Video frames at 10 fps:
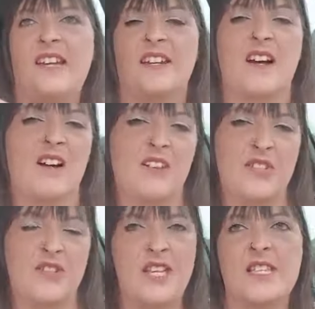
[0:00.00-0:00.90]
and I
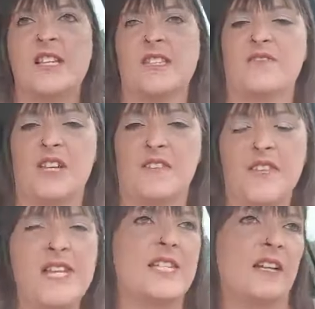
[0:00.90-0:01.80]
can't do this because I've done
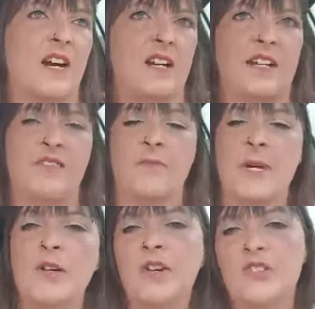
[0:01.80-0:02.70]
this, and I can't have
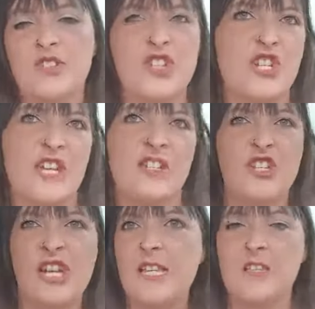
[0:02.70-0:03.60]
milk and
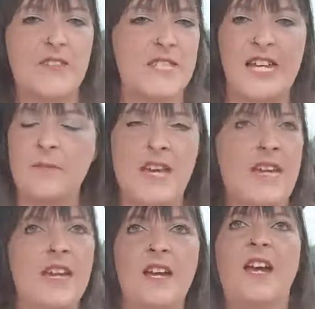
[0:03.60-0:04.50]
cheese on the same day.